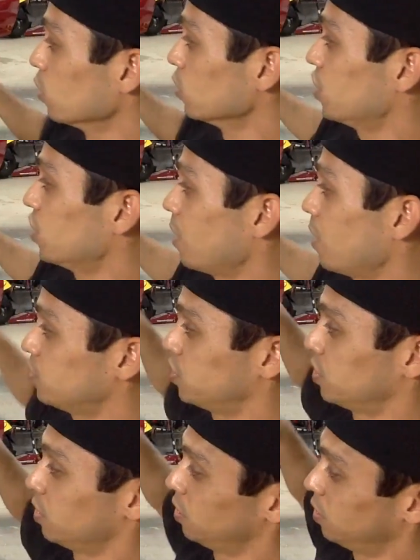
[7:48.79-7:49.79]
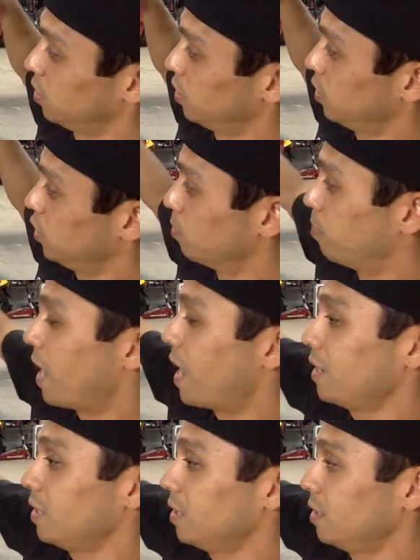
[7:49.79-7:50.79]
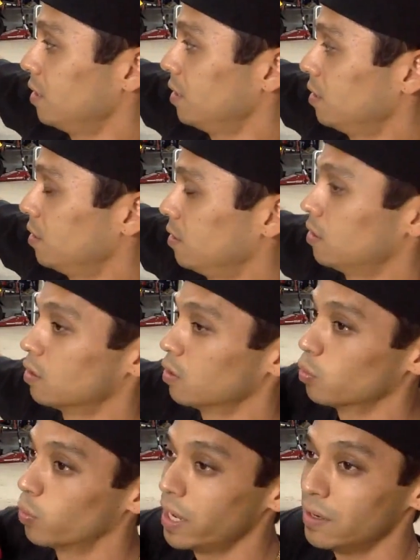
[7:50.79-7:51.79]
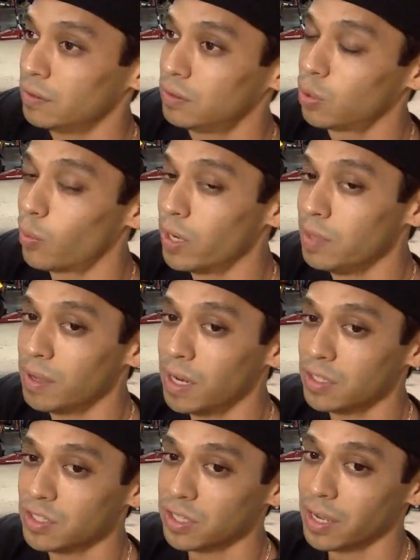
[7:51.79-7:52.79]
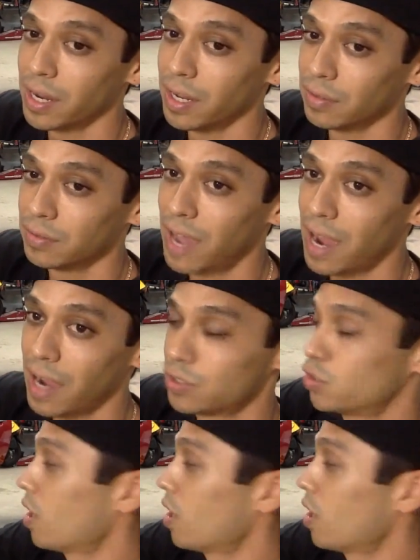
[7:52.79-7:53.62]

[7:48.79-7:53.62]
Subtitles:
Your door jambs, your body, wait 20 minutes, let it